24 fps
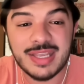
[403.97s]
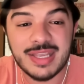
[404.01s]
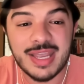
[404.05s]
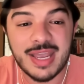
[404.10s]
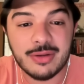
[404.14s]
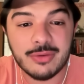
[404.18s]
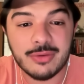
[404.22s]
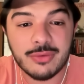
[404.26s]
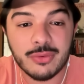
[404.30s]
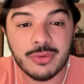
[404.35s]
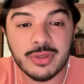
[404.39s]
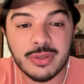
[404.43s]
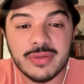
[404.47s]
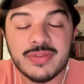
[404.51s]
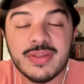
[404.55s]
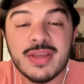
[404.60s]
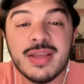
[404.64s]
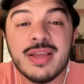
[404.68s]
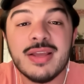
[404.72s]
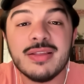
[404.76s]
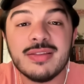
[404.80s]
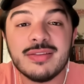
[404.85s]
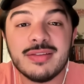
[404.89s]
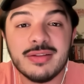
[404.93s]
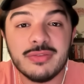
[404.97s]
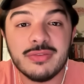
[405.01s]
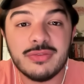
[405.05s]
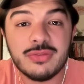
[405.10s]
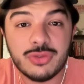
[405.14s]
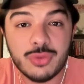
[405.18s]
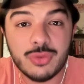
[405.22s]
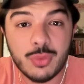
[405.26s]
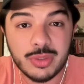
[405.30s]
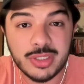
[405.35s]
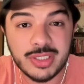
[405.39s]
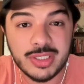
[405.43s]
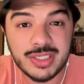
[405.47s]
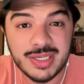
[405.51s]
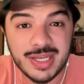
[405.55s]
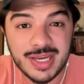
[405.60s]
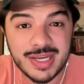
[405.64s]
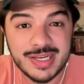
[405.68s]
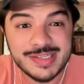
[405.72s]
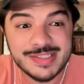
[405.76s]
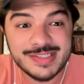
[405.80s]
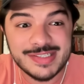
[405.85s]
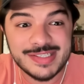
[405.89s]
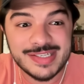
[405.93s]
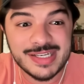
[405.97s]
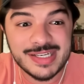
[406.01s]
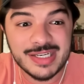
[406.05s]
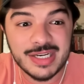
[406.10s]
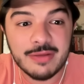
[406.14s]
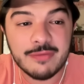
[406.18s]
categories since 2019,